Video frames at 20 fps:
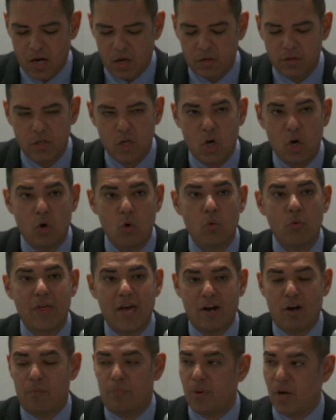Know
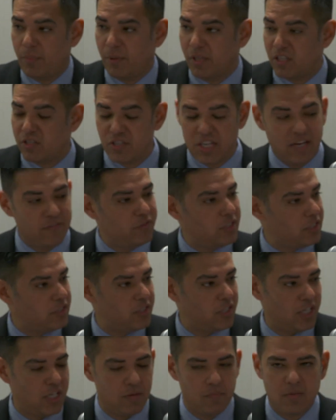that our public safety
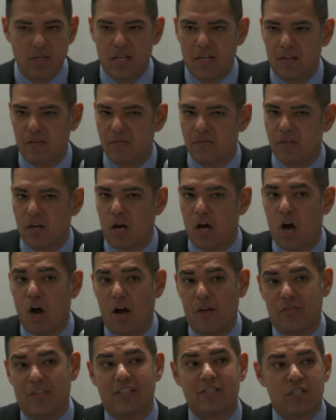team is
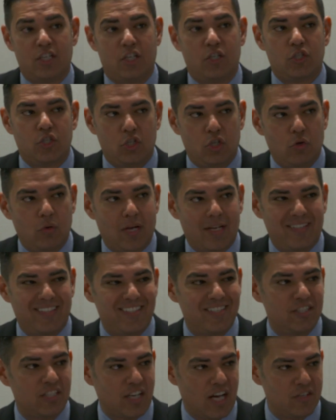on this issue and
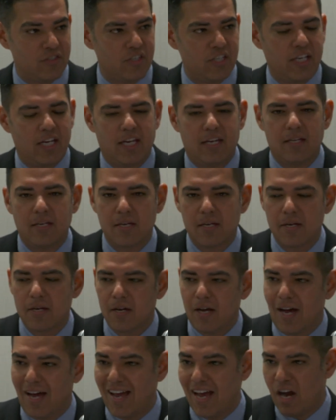discussing it
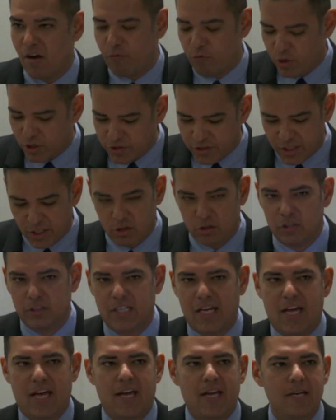every single
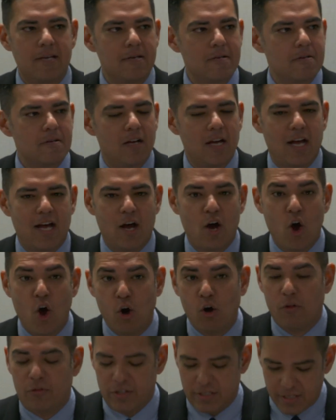day,
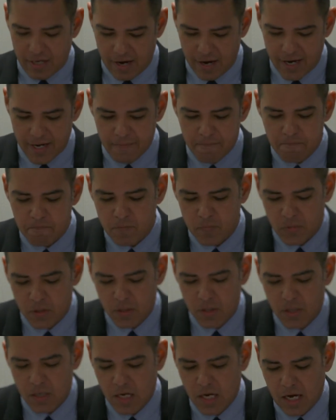all the time,
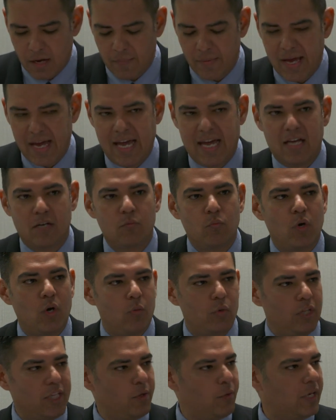and what
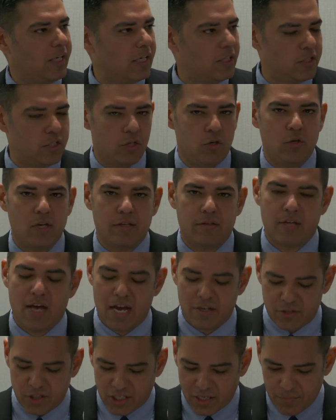really we can do
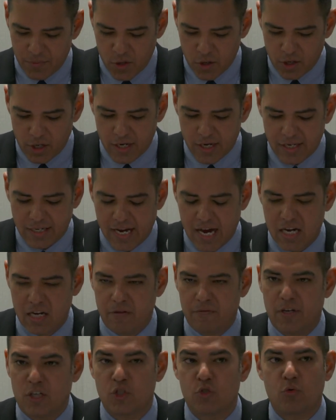as a community to kind
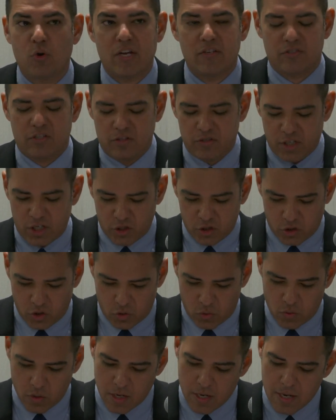of address this
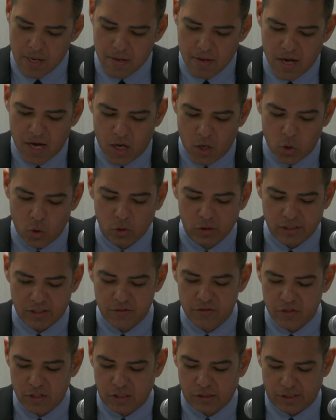issue
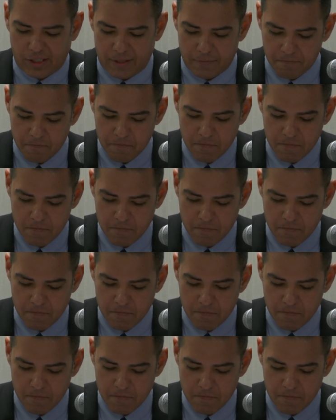holistically.